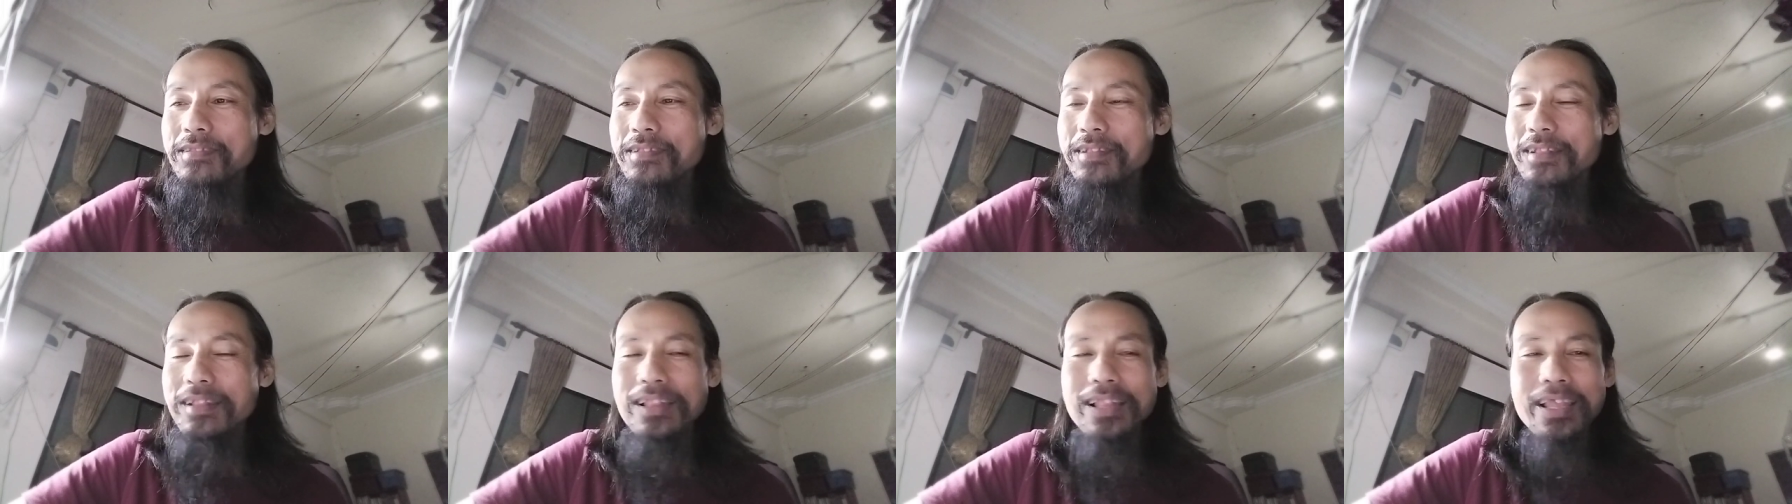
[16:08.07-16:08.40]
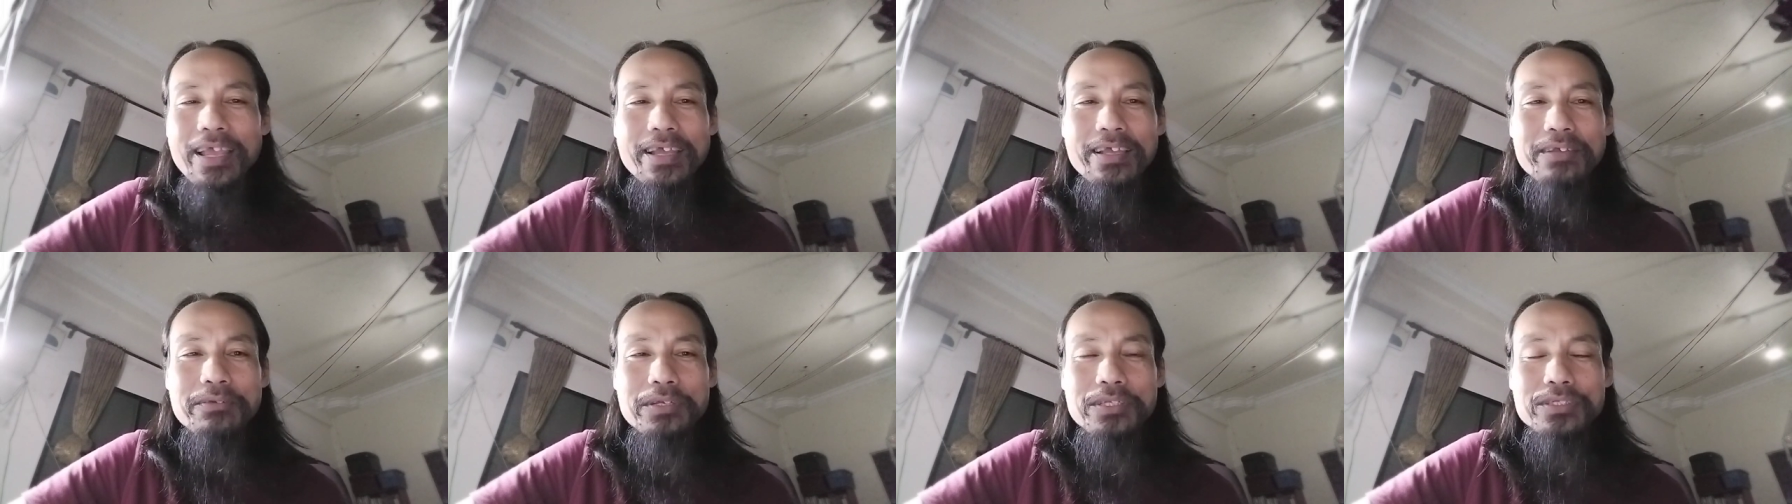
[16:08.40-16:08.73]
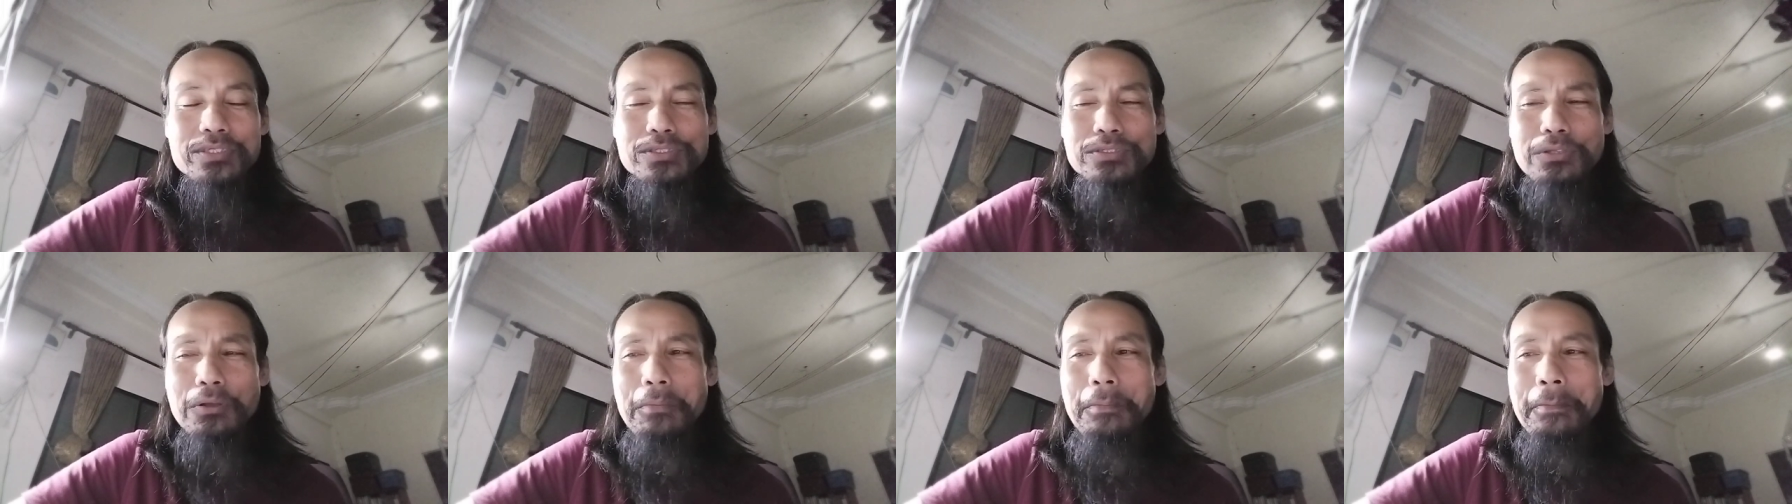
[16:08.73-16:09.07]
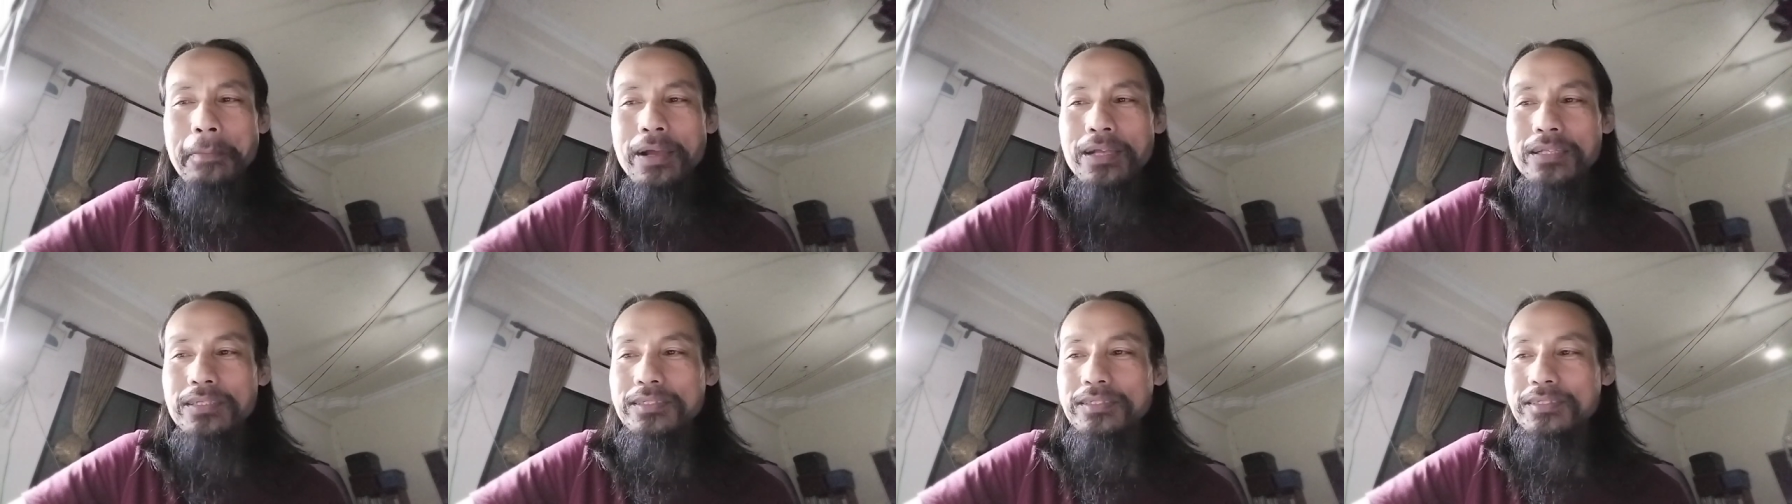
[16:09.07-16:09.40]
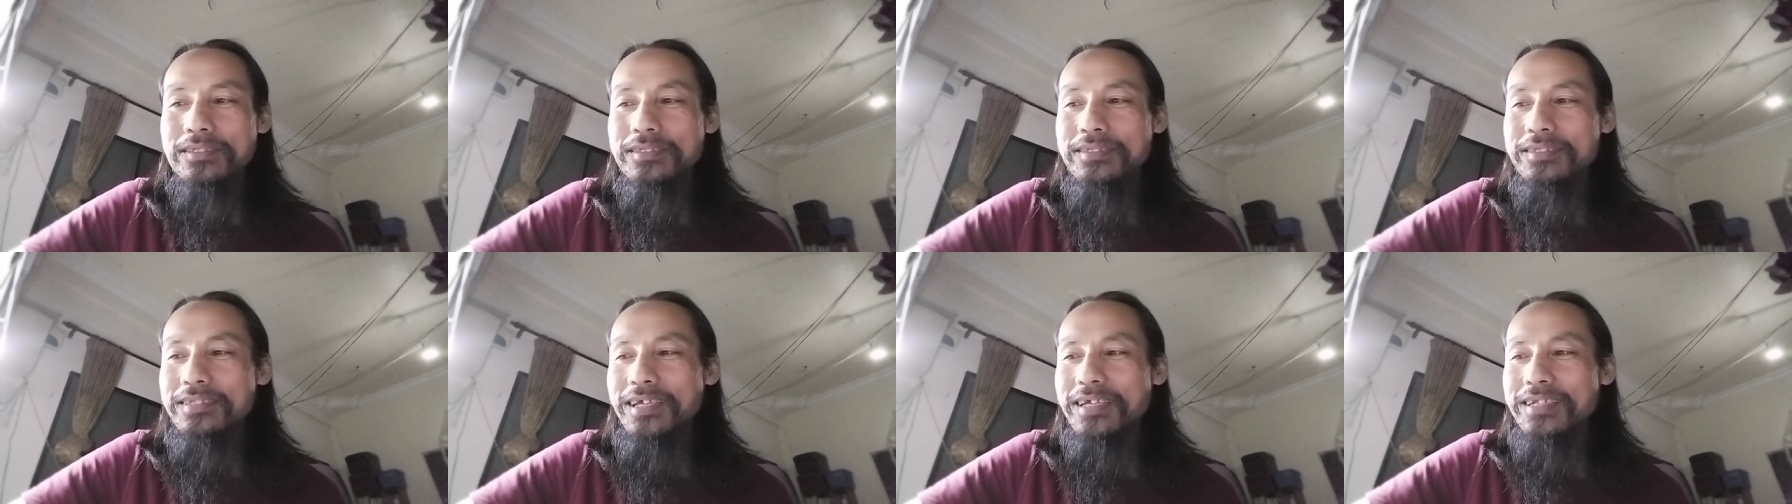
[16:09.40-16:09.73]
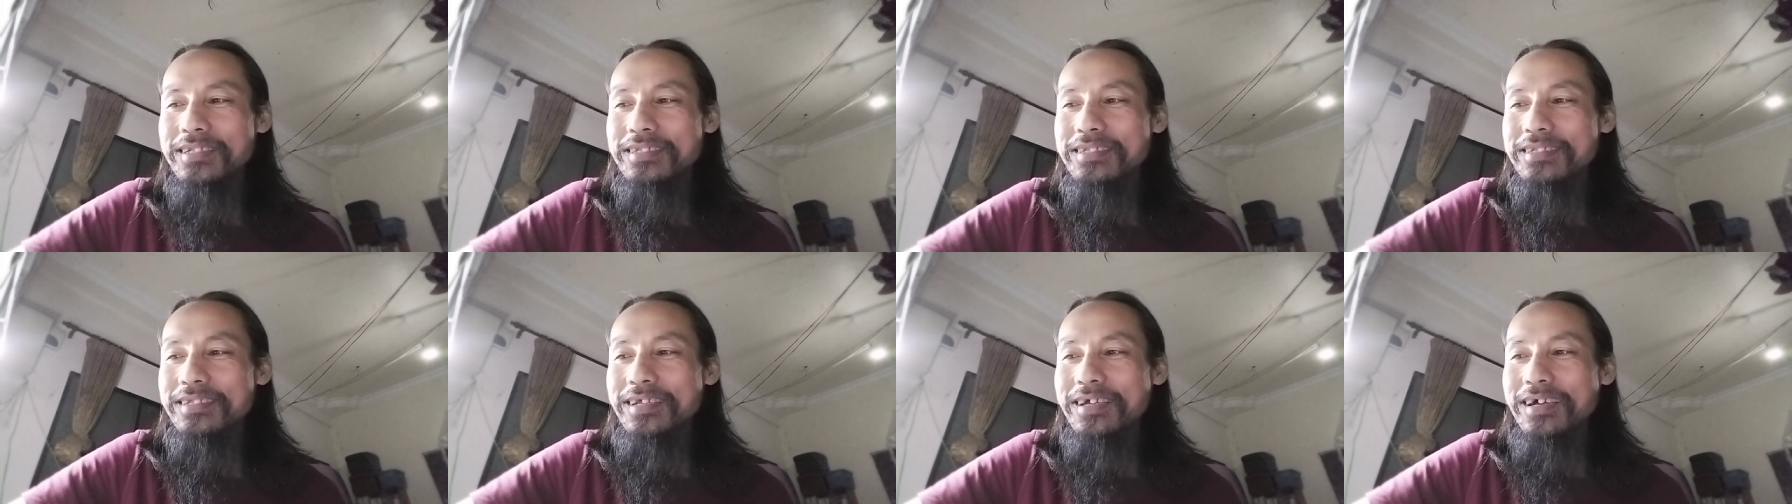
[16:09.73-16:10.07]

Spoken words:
language so much that